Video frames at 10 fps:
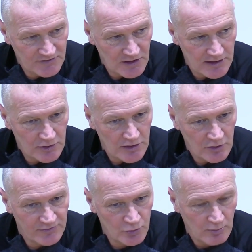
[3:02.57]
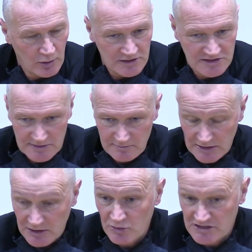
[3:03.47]
if you're an out and out footballing team
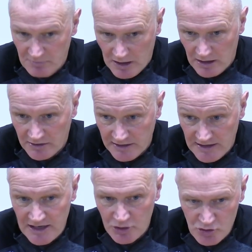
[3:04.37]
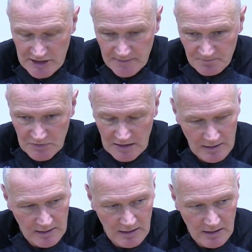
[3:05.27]
like Queen's Park and Airdrie,
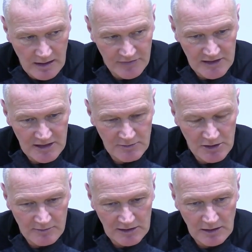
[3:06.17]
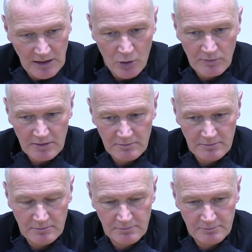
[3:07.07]
I think you become a little bit
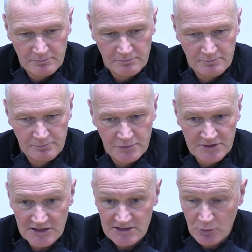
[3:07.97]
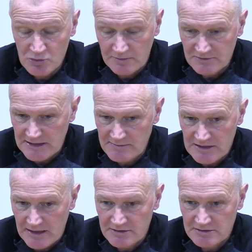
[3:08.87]
predictable sometimes,
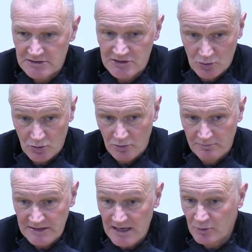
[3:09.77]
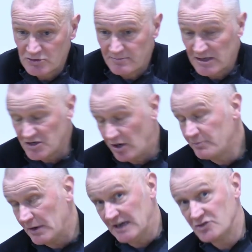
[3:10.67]
and so being able to mix it
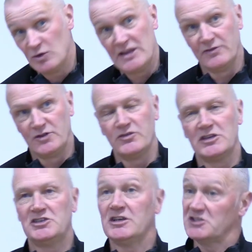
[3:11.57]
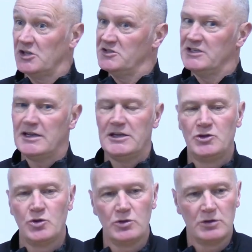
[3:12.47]
up as Wraith have done this year, as Dundee United
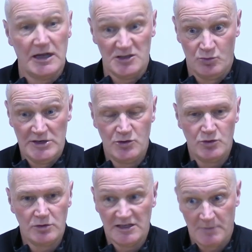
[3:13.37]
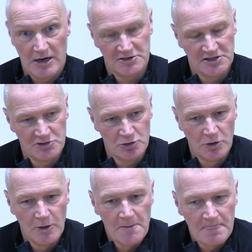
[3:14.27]
do, as we do, as Partick
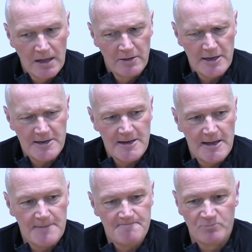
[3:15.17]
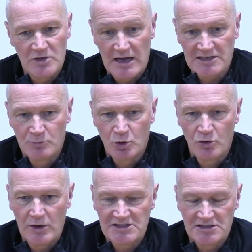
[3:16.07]
do, then you ask more
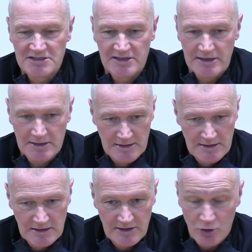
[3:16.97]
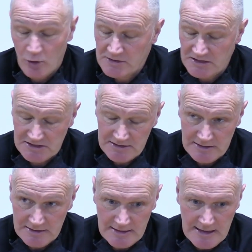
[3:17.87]
questions of the
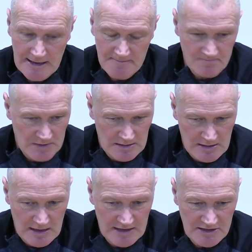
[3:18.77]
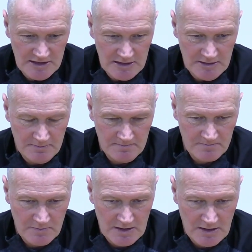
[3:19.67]
opposition and you
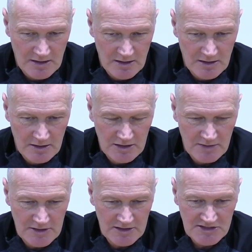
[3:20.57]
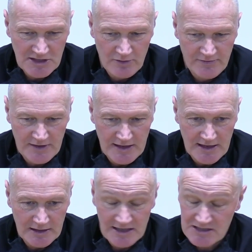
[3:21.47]
make yourself
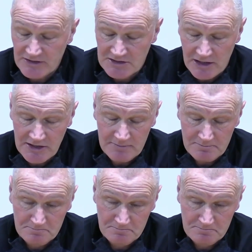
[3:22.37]
less of a target.